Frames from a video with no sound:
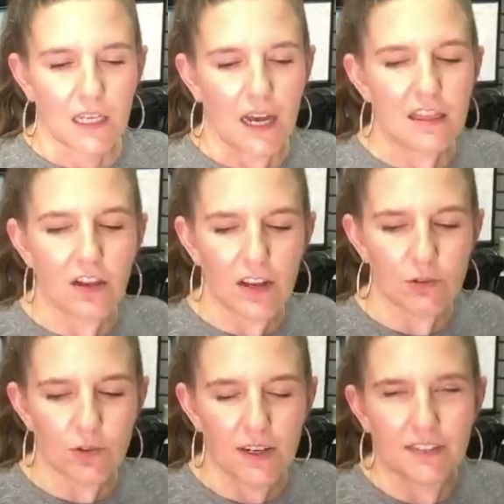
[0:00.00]
I thought I
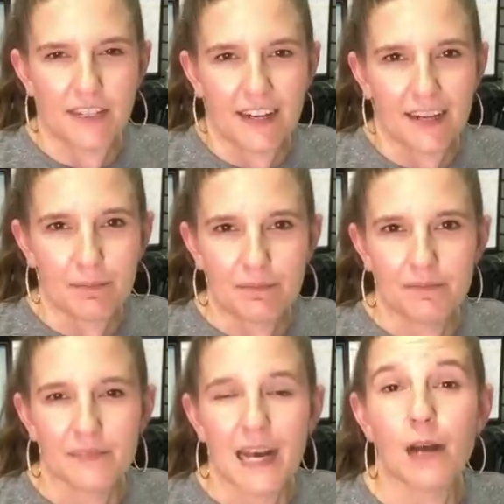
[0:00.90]
was right on time.
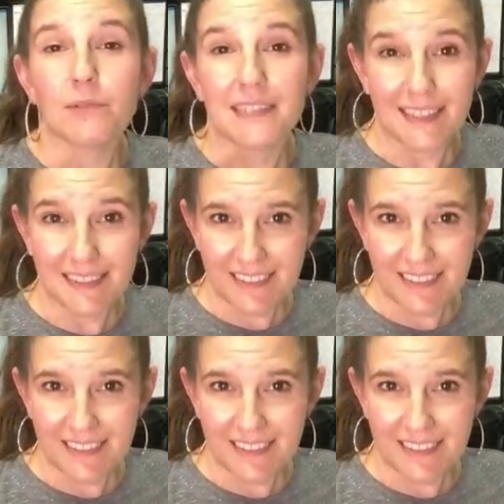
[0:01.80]
I was not.